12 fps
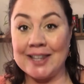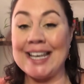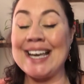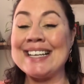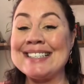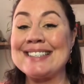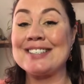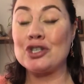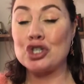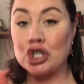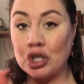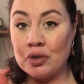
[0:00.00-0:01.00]
the
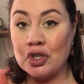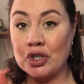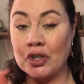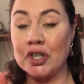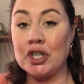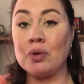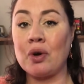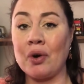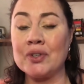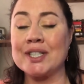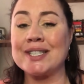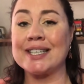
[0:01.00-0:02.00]
institution that you
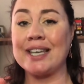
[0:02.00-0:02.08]
conned into